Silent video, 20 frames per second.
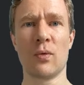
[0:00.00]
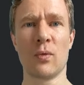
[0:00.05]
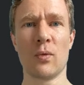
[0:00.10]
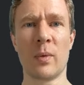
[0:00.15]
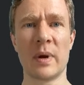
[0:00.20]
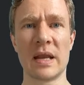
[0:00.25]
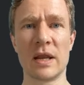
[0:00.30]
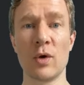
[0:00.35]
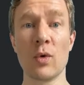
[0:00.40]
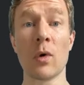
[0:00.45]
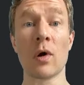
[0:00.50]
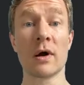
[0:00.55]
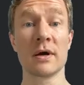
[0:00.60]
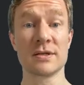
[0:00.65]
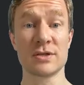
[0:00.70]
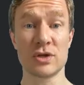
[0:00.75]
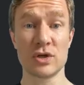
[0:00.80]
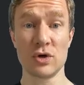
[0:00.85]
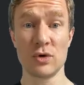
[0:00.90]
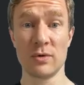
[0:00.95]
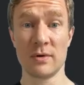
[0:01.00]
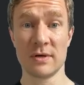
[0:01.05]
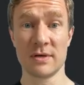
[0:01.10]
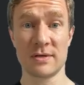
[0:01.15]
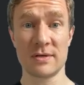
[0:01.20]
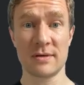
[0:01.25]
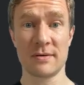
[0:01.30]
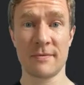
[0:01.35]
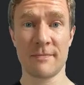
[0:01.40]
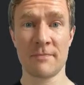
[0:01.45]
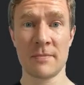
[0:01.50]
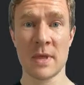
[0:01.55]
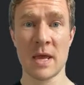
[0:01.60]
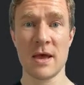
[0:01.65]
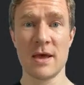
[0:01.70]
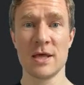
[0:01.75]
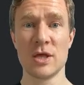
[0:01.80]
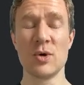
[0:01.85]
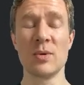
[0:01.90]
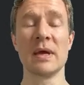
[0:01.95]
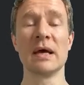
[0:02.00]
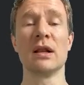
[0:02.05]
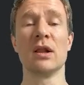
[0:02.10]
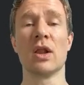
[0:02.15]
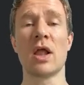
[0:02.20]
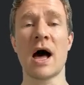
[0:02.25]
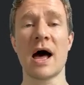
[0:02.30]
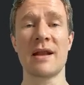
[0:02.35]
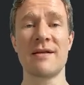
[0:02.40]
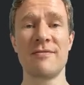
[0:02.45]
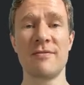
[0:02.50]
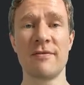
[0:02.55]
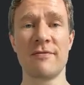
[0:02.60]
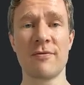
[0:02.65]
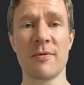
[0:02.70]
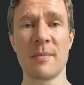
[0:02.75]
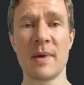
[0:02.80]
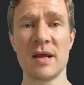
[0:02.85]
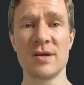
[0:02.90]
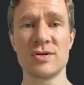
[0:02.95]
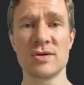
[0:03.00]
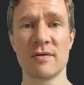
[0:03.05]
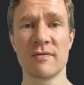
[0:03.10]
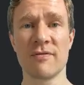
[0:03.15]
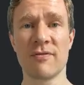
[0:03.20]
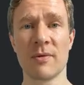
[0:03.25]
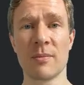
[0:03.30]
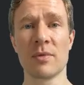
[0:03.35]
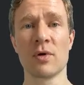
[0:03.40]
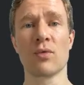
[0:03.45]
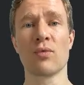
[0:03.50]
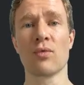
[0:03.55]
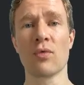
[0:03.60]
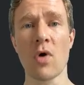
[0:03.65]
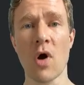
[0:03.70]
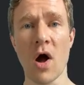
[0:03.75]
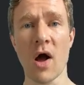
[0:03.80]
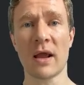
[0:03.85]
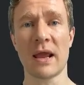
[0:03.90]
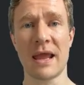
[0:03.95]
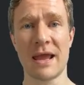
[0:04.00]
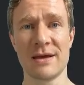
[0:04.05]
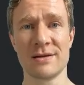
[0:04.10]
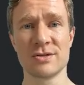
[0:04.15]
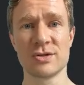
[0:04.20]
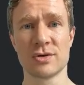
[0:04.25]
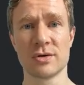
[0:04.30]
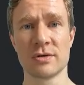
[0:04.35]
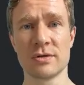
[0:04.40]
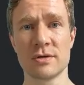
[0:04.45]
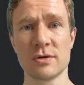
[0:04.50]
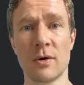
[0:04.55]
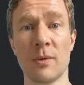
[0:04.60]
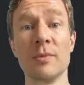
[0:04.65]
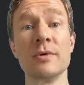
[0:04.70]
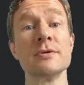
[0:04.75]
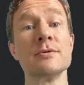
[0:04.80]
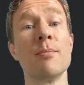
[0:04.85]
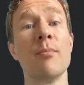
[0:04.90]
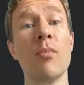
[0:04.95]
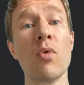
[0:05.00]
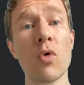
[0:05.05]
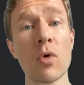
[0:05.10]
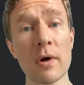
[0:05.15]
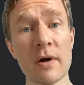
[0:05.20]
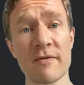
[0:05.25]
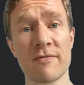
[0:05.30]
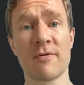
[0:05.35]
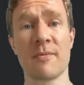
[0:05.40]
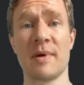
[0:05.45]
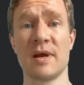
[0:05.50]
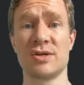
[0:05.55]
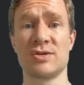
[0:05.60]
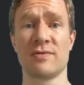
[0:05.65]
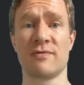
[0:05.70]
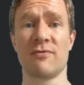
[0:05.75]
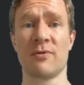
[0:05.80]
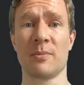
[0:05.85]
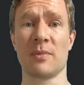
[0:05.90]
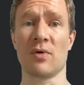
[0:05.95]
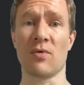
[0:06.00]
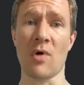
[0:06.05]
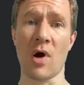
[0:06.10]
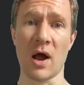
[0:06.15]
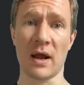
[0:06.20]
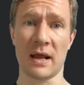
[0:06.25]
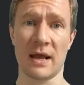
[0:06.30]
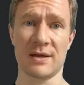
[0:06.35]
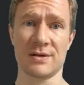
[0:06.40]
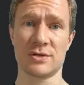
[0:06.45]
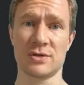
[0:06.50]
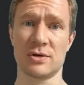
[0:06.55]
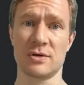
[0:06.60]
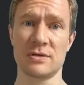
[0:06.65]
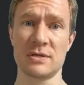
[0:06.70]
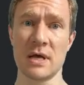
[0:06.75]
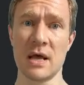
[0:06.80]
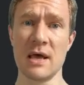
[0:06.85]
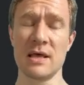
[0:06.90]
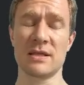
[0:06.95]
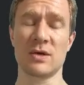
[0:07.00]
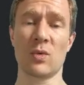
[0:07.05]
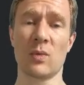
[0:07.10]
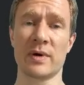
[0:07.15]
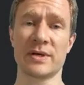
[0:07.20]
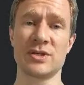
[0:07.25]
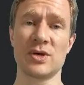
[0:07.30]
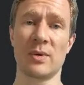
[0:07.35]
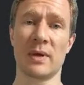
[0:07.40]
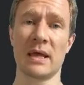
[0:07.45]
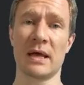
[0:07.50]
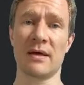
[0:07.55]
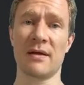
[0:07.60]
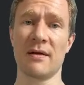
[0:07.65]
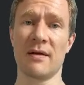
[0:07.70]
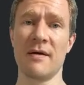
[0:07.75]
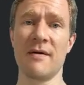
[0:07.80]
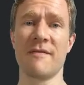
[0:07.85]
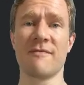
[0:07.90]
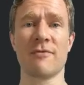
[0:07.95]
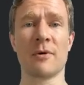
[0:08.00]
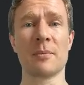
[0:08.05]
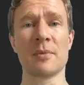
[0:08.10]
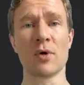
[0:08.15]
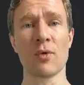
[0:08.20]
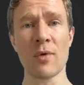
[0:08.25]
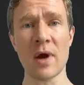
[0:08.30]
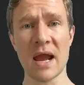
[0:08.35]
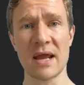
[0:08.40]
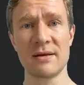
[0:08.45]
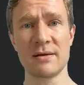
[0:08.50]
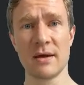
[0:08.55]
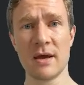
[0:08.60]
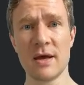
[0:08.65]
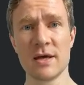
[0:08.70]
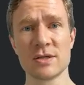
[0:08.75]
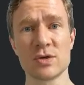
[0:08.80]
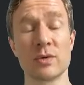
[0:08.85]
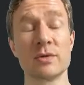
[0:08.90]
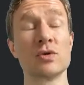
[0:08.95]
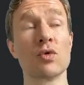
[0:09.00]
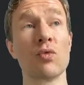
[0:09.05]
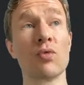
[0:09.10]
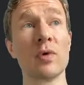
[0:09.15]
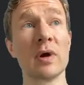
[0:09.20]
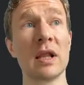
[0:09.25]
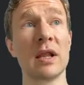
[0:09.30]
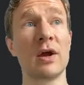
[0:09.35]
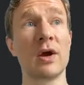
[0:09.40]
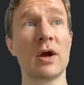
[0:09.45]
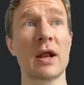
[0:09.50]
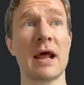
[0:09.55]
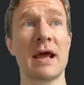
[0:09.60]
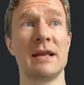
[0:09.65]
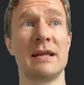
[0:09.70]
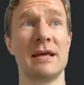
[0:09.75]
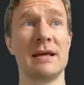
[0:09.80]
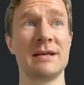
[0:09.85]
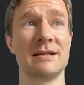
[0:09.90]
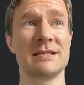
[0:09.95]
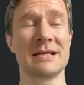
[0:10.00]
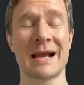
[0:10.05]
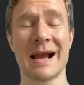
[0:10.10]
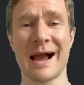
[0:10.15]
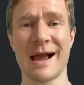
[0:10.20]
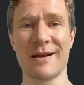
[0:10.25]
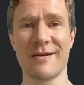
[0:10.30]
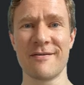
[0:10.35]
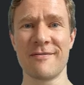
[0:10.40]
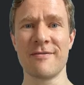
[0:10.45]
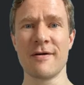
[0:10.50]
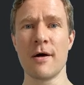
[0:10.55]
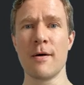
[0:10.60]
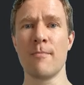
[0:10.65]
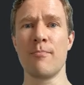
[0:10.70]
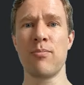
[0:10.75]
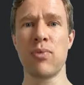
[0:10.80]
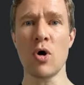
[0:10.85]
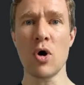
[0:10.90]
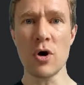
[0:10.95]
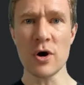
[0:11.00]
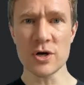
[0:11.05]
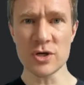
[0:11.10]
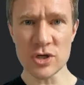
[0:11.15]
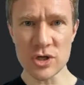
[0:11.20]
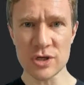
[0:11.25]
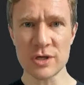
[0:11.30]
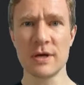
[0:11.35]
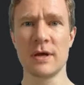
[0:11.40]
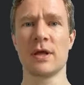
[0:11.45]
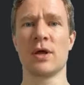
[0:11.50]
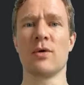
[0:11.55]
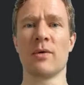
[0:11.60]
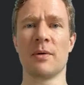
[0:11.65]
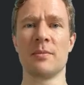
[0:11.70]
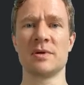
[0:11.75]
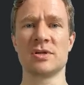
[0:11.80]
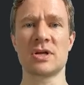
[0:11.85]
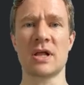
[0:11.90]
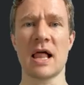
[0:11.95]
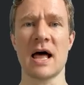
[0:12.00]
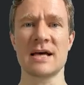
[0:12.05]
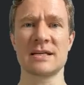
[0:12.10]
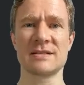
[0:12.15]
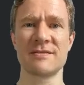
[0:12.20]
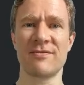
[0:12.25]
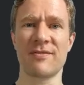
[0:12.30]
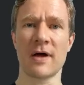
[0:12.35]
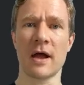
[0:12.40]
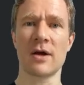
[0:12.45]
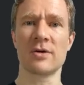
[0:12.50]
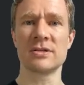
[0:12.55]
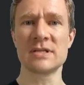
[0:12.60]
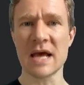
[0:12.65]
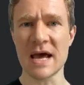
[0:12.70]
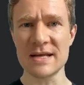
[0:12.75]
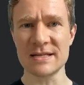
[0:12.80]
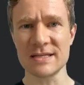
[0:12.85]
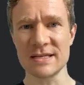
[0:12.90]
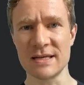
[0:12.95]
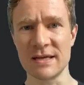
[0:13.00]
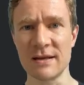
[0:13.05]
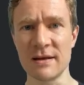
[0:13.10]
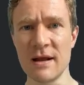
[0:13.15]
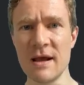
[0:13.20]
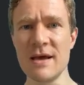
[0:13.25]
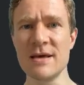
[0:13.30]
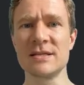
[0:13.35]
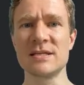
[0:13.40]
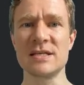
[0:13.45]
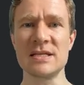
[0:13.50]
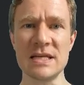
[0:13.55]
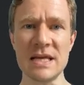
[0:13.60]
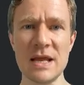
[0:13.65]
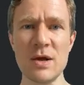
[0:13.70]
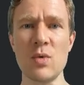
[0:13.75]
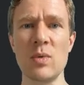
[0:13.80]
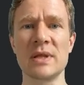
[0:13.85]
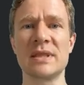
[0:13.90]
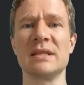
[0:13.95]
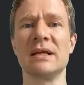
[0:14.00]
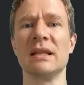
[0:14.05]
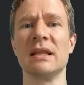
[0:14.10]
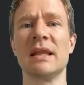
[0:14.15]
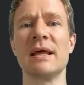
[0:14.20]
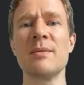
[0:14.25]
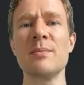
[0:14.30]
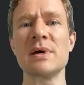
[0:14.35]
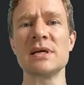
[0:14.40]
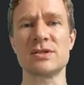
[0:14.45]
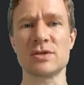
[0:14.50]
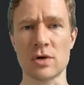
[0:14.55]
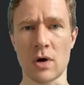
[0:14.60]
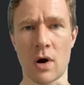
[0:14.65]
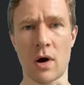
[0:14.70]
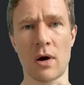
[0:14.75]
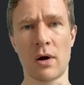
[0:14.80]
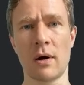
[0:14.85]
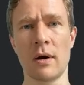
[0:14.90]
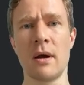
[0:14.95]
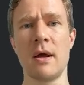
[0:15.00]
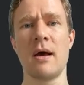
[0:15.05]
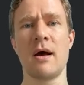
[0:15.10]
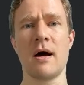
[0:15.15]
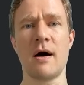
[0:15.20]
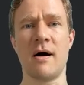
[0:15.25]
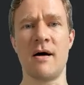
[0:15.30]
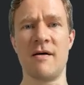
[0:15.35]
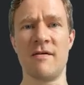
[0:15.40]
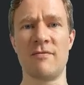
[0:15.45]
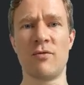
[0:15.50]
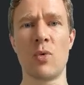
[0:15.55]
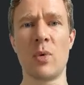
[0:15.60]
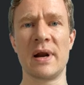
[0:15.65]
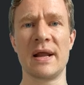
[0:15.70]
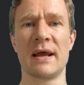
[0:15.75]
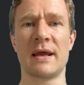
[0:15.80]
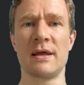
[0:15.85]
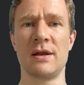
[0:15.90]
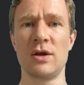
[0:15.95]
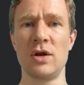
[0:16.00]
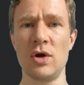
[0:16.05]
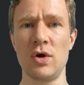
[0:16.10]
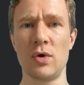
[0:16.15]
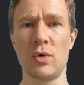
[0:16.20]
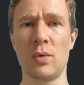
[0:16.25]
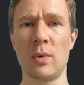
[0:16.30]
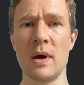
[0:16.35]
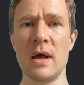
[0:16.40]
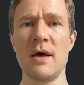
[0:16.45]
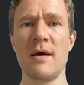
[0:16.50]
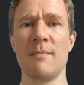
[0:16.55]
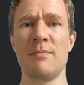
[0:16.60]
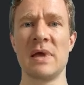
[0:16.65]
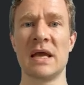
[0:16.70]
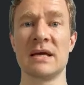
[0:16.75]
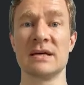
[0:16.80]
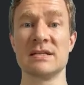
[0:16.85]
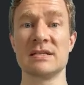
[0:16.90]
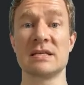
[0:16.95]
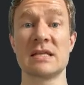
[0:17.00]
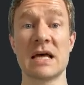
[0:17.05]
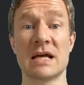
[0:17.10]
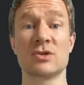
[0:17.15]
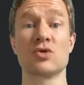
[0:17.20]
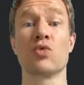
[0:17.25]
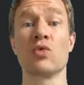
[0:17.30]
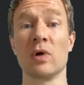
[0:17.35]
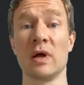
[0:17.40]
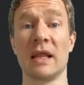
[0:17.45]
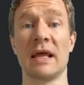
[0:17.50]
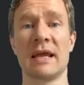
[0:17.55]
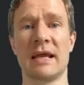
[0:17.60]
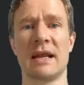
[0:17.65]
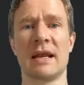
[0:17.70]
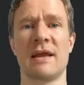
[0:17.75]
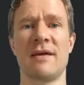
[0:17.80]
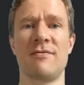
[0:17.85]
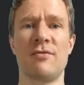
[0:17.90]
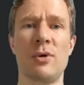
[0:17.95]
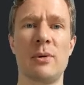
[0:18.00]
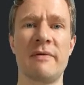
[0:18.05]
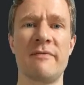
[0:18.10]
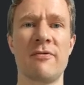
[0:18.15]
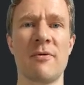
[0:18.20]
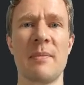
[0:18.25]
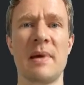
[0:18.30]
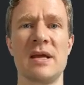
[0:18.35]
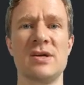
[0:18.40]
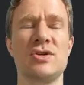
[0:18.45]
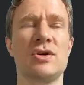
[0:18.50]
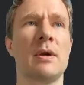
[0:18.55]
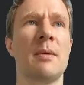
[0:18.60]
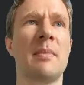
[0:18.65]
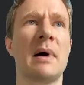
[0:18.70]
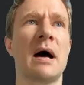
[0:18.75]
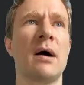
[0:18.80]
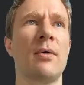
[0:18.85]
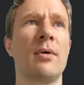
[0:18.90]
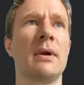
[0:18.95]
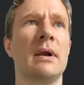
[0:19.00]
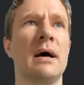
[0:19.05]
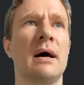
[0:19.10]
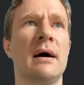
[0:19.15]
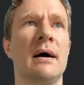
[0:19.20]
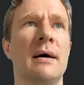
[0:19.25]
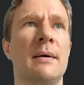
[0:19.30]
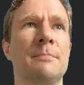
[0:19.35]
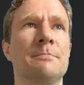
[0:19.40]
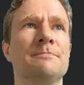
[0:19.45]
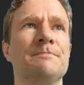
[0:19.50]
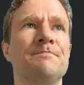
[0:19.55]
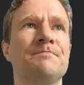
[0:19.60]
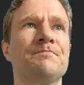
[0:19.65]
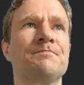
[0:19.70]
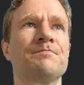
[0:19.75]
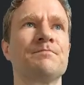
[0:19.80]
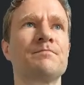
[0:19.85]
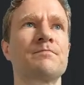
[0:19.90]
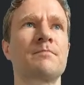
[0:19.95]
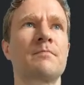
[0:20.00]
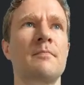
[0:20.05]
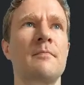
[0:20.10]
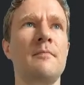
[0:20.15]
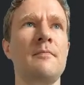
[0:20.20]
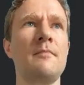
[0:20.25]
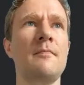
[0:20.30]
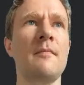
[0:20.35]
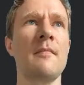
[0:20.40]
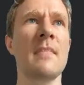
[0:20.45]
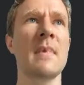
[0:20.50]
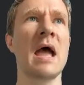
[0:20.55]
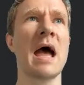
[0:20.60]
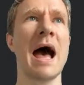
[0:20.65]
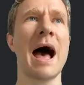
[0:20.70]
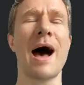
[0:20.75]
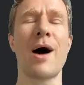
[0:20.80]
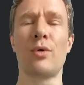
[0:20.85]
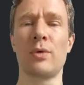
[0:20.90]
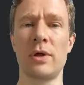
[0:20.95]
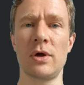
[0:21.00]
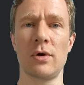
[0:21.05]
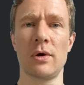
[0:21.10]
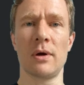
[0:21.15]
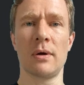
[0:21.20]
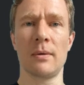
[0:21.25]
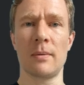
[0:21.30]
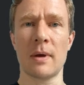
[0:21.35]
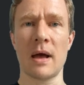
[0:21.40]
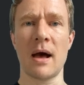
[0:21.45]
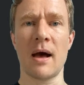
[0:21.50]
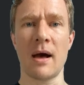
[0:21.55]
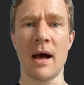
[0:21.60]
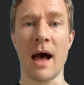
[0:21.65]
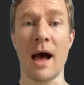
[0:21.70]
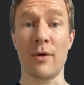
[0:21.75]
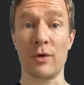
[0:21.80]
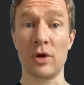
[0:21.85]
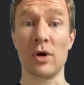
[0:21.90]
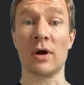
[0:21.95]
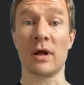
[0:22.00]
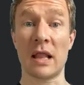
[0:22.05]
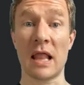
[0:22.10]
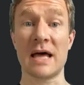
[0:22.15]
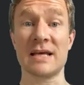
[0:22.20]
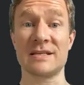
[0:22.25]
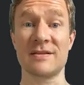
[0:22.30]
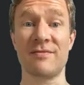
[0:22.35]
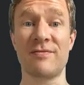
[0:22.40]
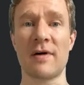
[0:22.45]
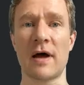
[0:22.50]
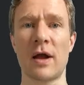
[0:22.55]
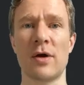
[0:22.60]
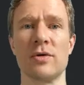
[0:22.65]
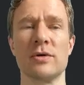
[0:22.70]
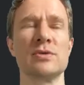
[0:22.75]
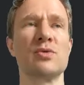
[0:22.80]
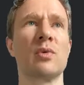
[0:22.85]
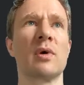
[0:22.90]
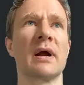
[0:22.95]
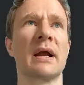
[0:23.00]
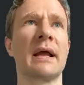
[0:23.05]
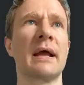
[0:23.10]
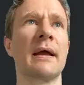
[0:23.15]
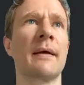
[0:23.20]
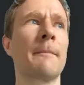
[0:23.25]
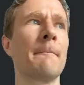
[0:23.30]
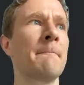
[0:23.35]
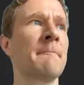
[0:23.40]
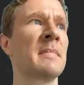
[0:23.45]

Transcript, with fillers: when you are a student, you get a lot of information from the wrong answers, almost more information from the wrong answers than what you get from the right. So it's a really good idea to kind of push your image classifier, test it, see what the limits are of what it can do, because that's really going to give you information about um, how your how your classifier is working.